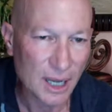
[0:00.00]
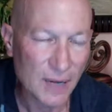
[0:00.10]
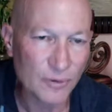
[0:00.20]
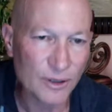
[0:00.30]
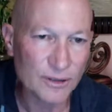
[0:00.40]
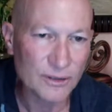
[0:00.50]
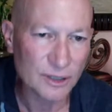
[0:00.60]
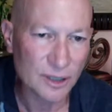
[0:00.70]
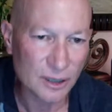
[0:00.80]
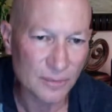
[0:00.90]
and bring you
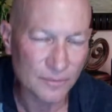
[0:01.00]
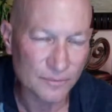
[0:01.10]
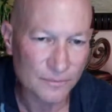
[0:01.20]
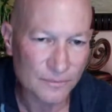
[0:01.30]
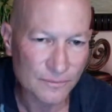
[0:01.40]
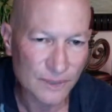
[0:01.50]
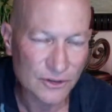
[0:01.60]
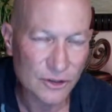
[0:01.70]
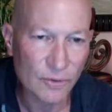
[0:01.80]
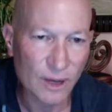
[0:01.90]
some
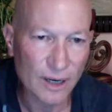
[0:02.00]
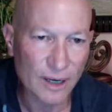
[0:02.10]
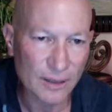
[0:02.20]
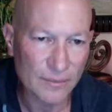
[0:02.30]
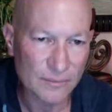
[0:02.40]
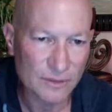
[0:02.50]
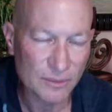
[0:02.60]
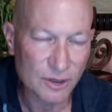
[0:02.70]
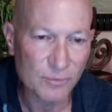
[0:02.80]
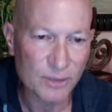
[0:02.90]
serenity,
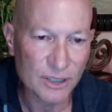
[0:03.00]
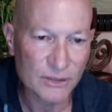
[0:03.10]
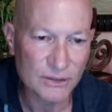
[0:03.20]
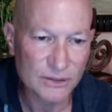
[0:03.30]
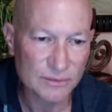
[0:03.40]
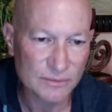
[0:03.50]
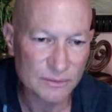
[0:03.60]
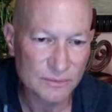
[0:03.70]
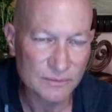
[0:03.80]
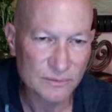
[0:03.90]
some inner peace,
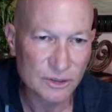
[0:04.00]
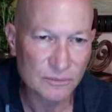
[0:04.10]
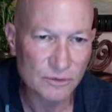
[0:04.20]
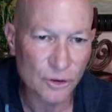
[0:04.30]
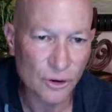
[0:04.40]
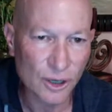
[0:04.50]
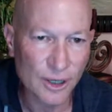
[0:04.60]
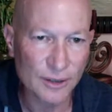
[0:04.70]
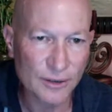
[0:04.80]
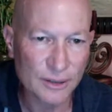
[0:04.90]
some
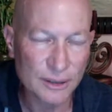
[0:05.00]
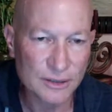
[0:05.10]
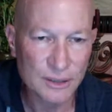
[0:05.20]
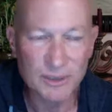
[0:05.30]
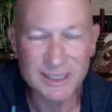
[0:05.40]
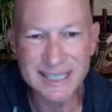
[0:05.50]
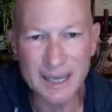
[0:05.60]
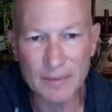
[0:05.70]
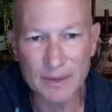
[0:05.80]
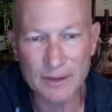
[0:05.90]
joy, some
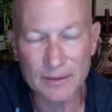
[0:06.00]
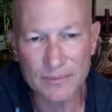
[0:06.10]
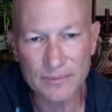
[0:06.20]
contentment,